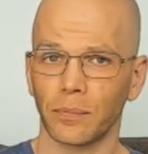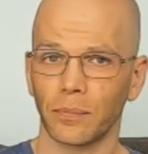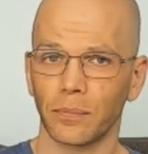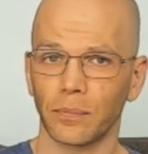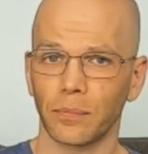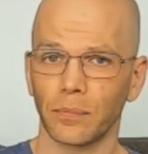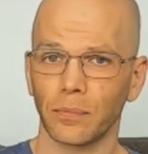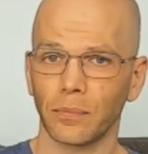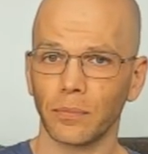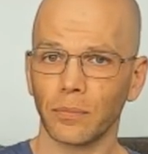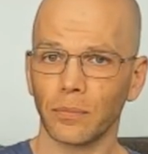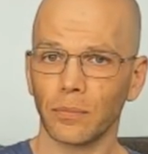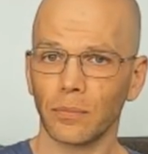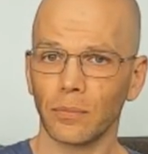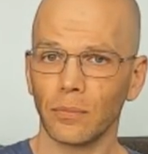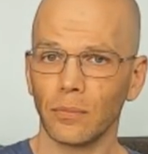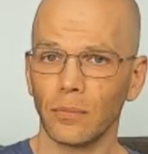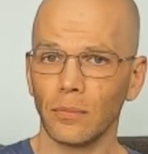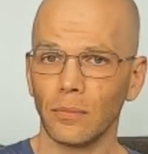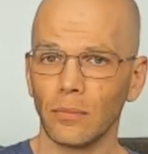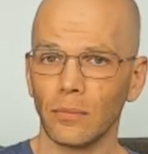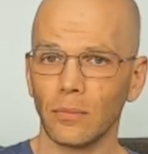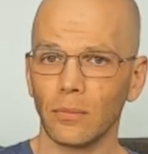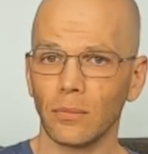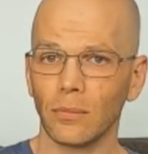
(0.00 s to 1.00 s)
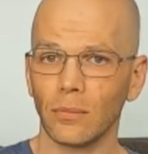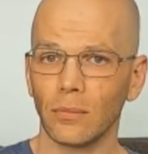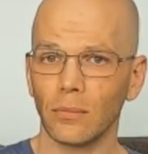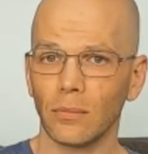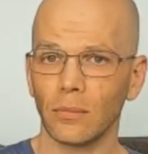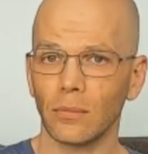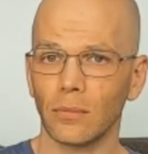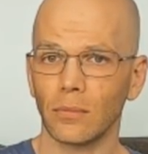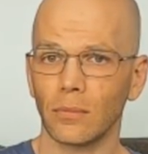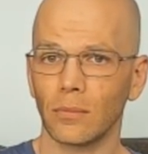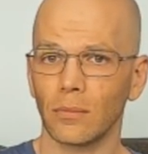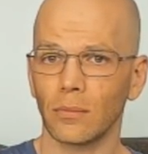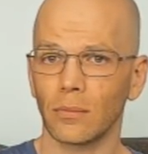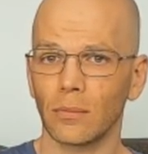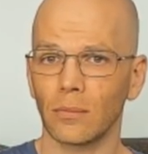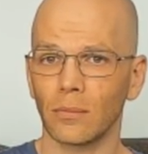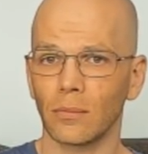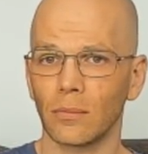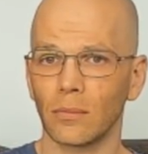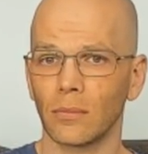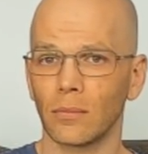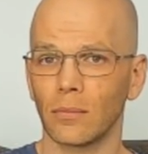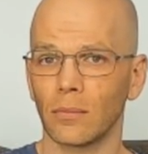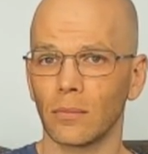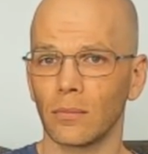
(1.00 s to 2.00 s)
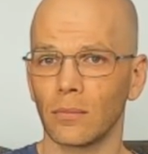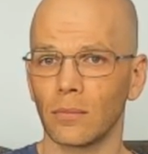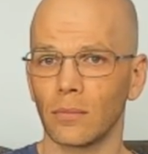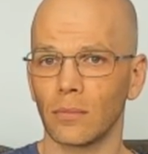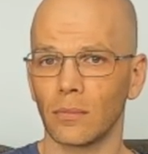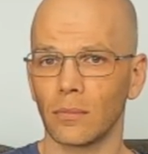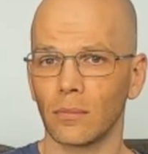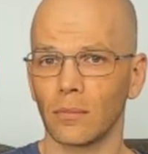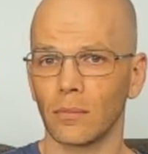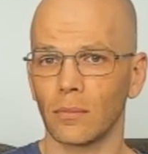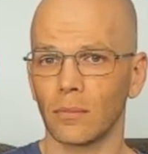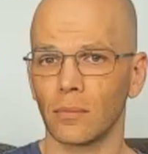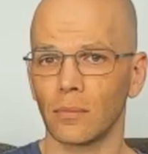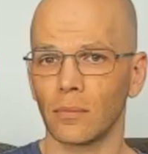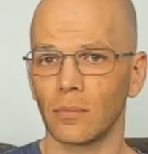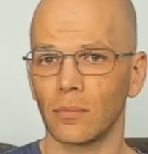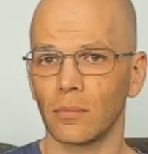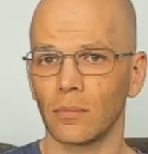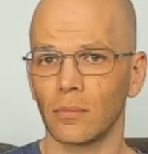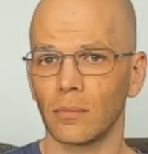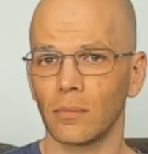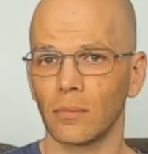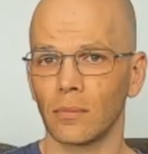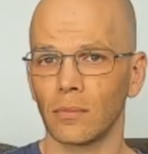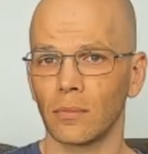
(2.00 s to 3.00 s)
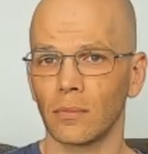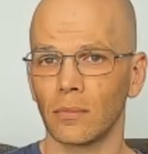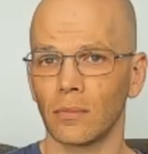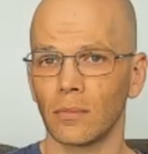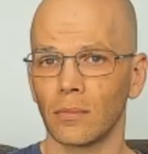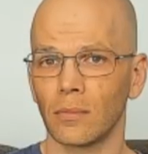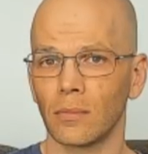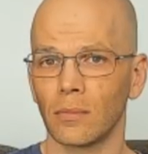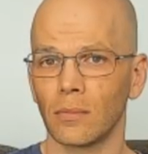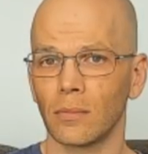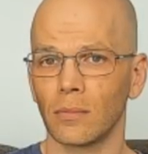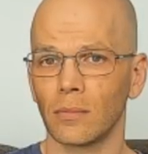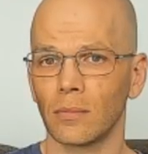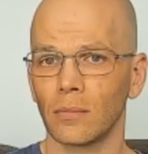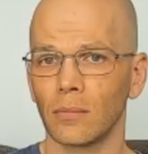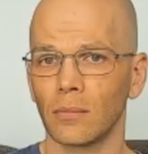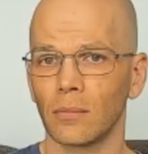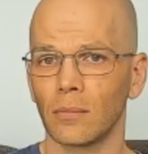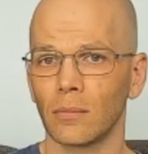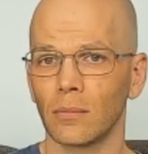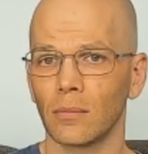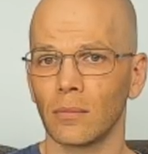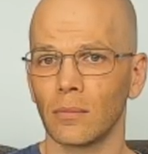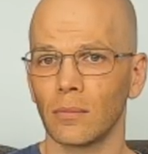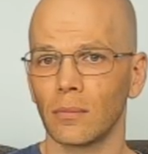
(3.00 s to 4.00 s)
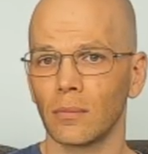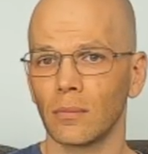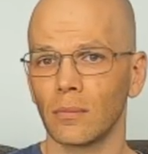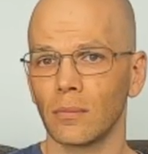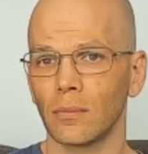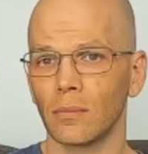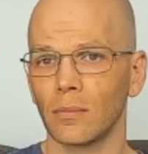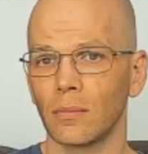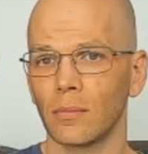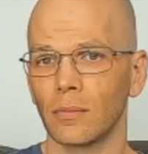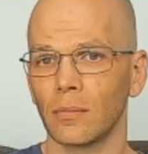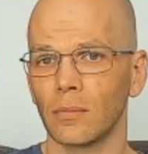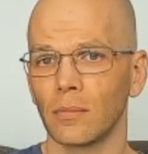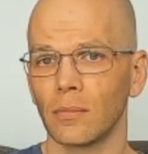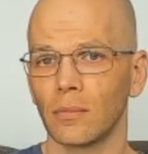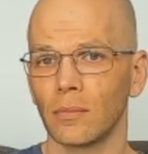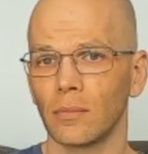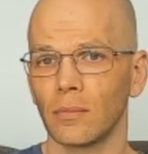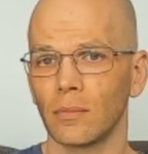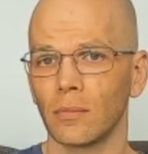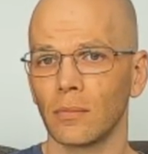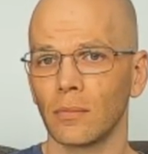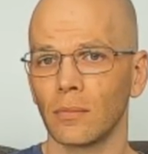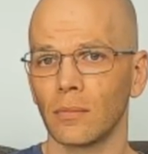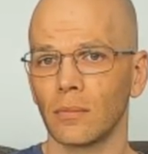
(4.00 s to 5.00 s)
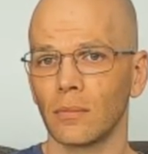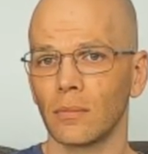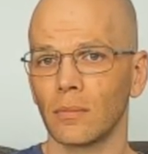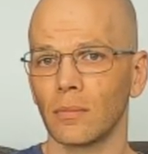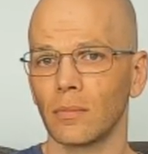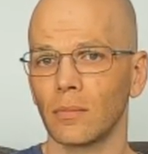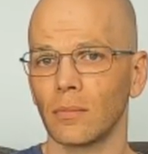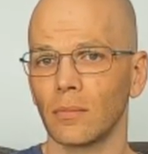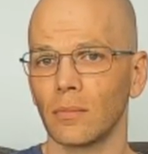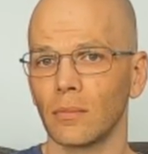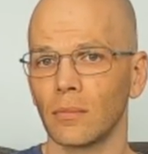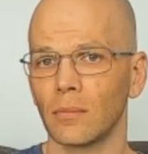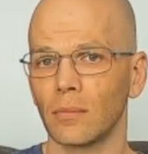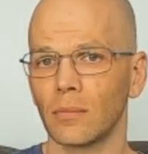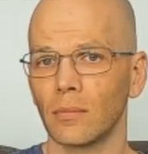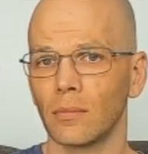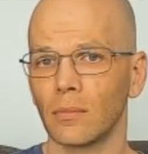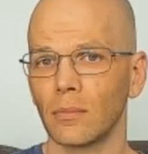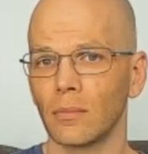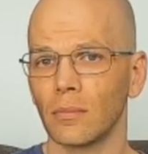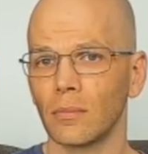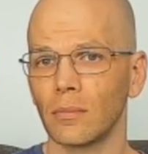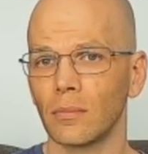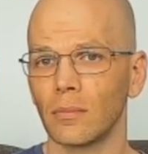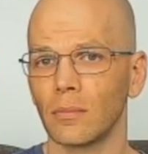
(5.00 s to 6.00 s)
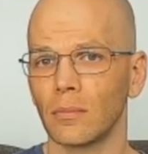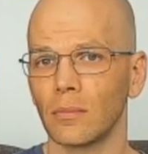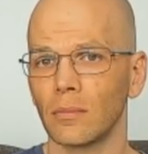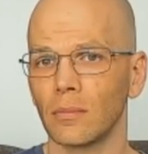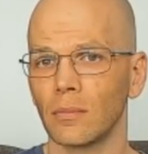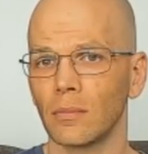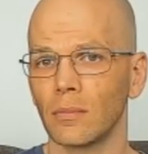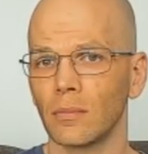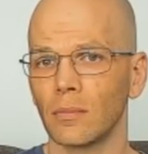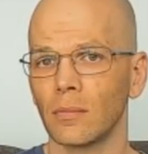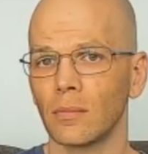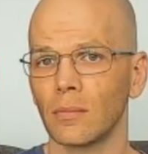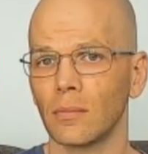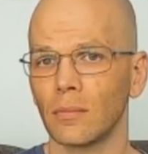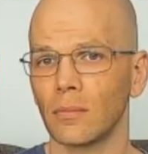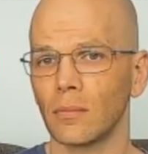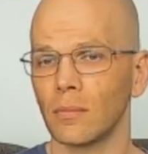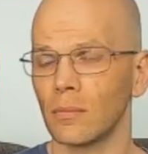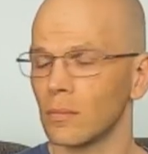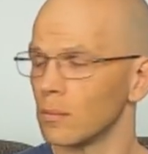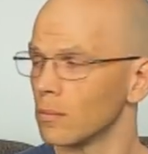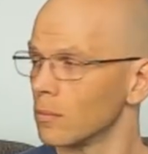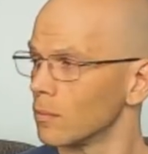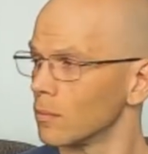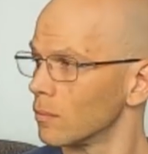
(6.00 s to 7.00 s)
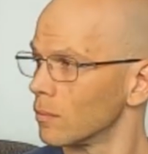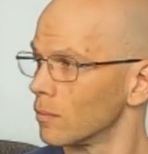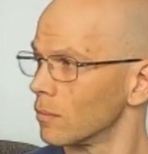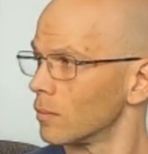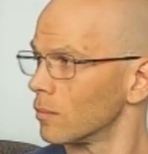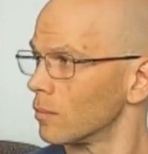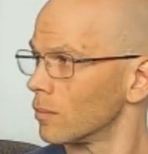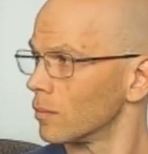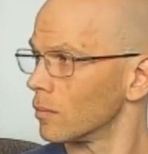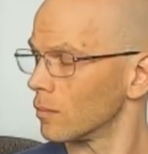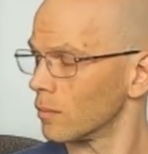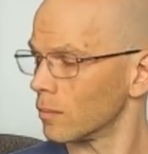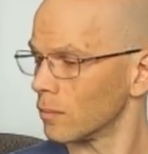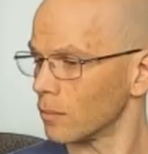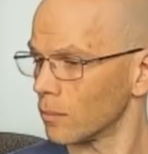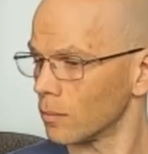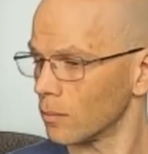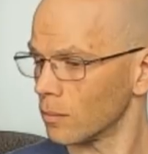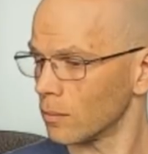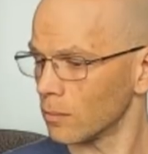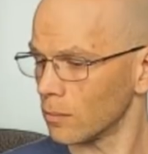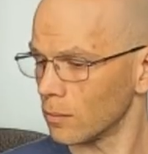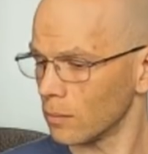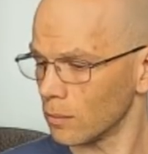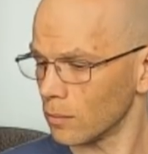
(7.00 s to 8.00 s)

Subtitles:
(silent)